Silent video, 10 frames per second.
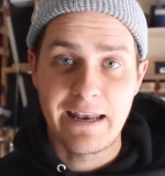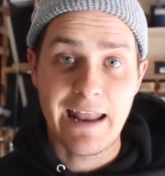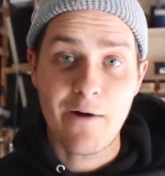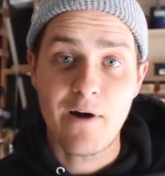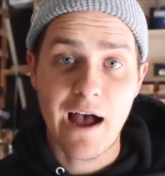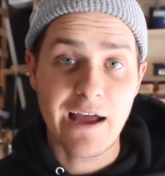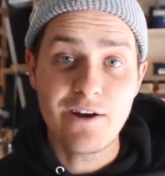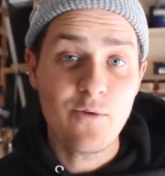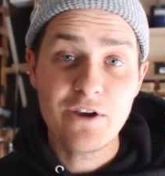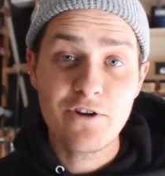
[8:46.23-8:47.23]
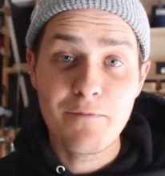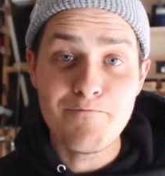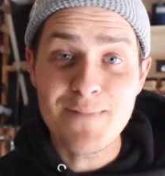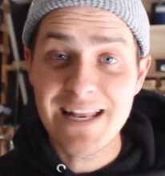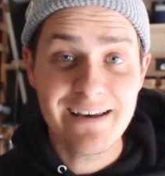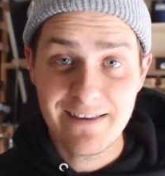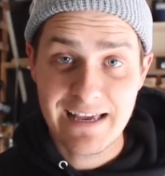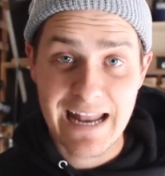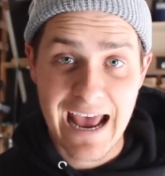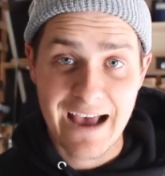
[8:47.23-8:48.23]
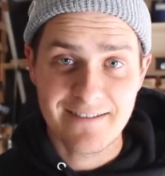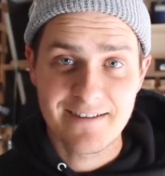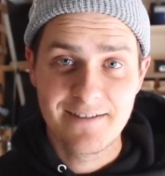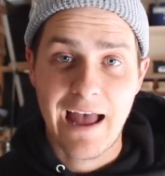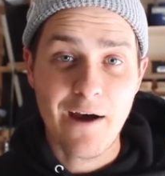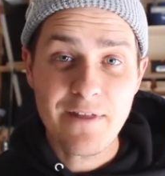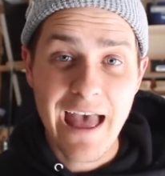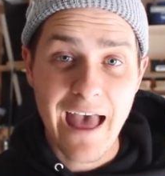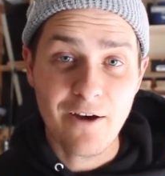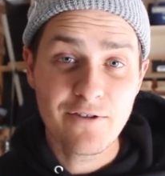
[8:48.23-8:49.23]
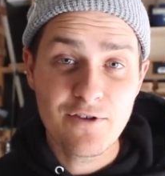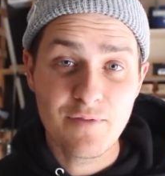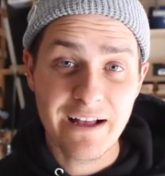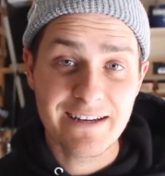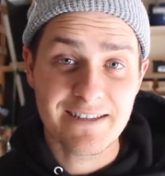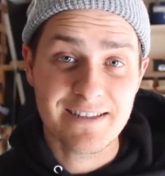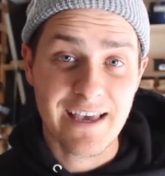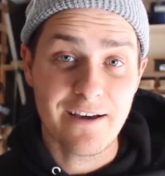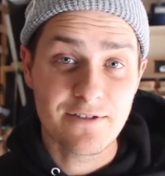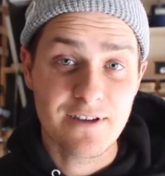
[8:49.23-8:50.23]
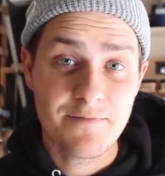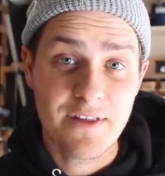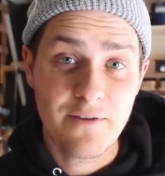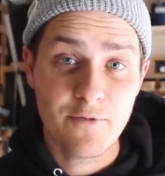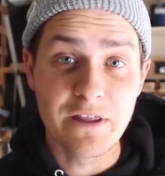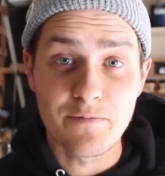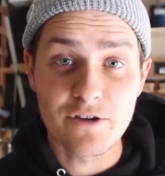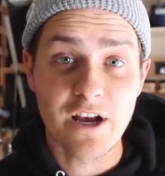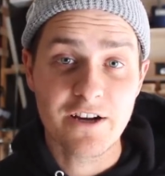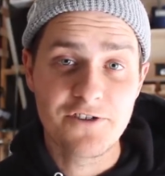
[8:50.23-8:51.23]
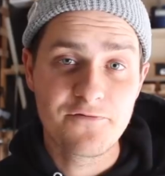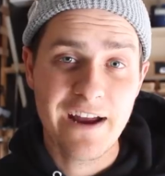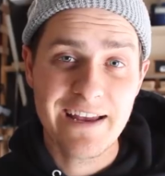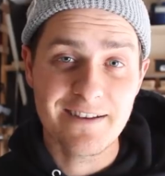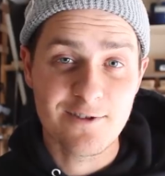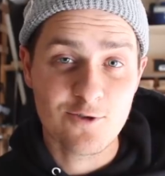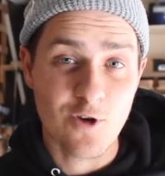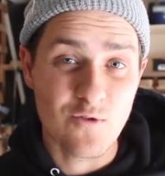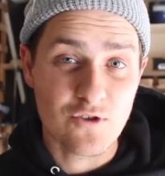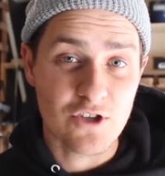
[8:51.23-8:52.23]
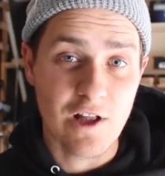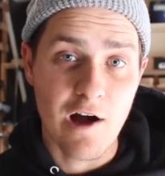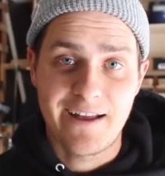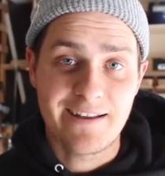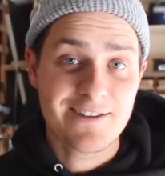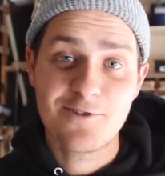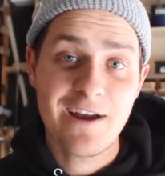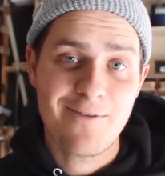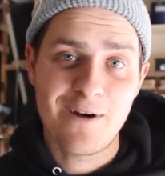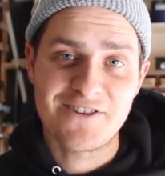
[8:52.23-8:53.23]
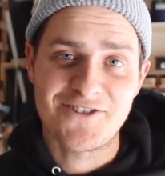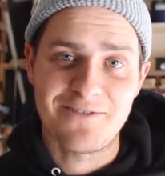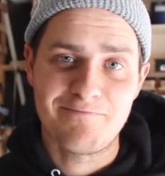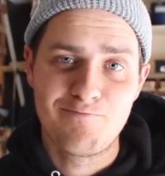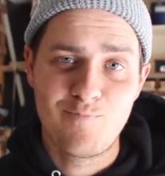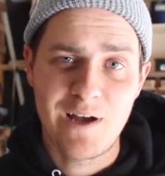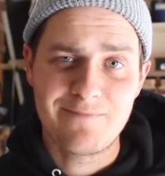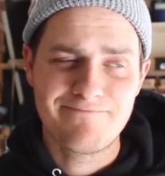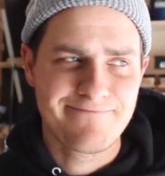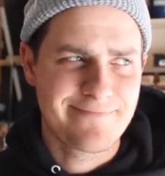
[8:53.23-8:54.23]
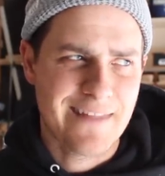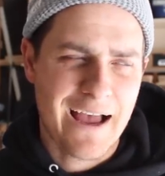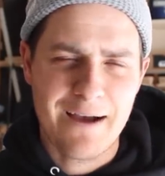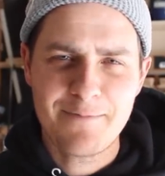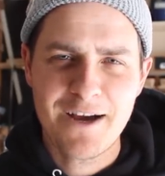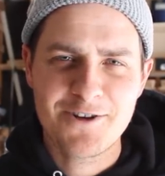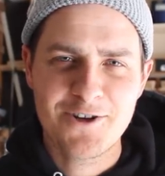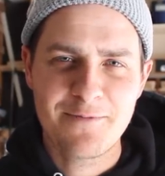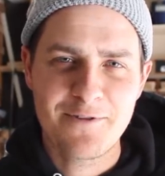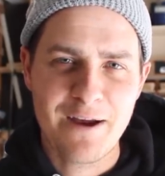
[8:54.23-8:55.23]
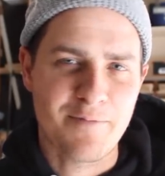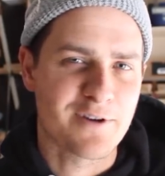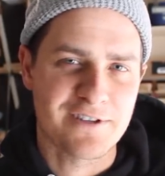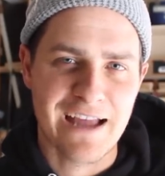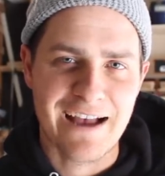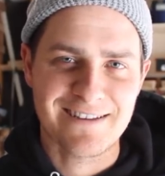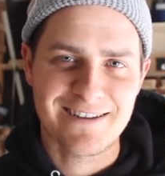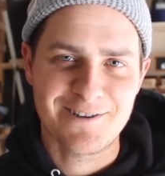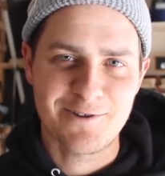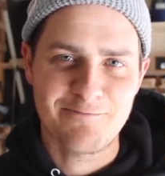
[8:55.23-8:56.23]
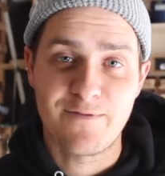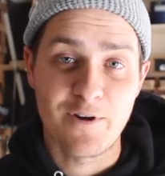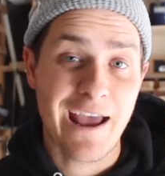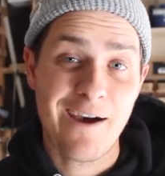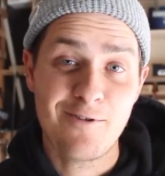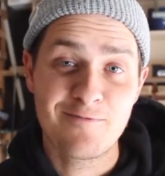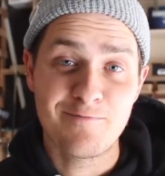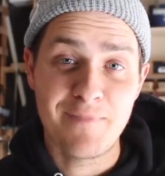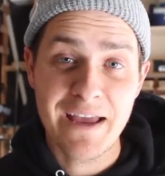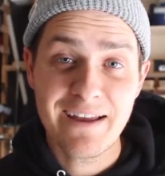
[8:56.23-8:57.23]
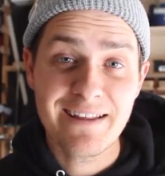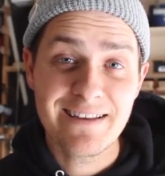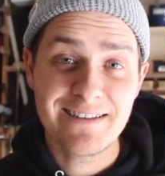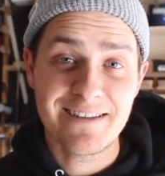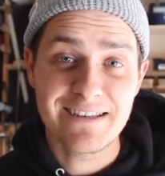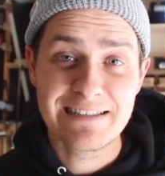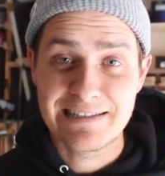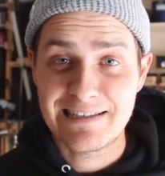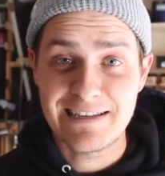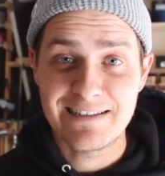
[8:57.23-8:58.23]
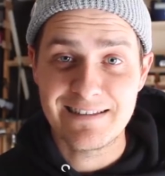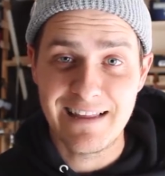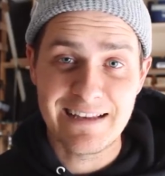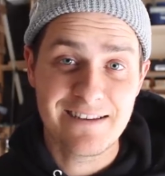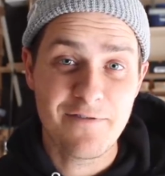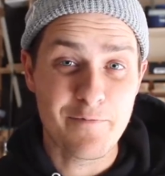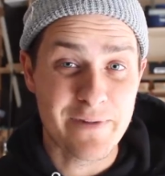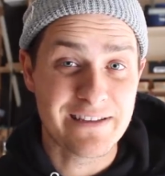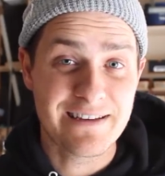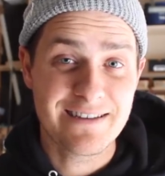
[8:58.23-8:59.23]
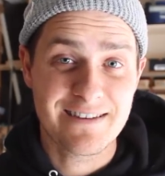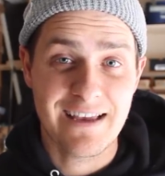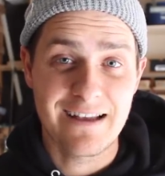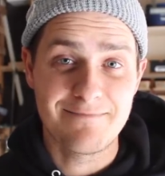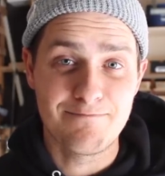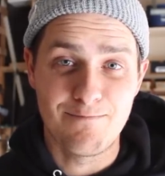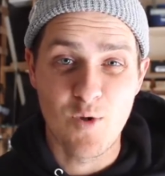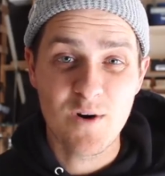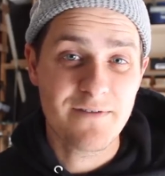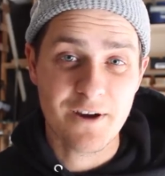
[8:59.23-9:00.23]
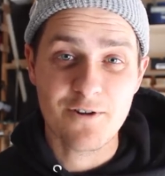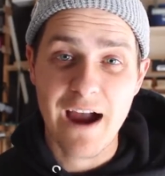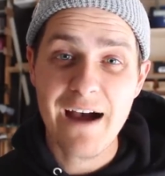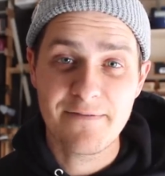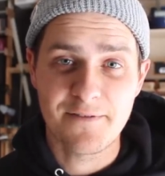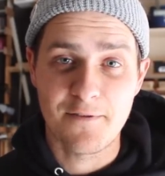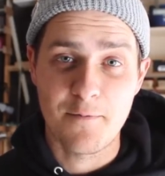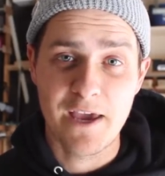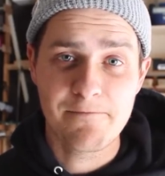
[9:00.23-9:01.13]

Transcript: Now, I know what you're immediately gonna ask. How the hell do you plan to scale something when the production rate is so slow? And that's a great question, but I'm not sure I'm the right person to ask it to. For now, making these discs is less of a business and more of a craft for me.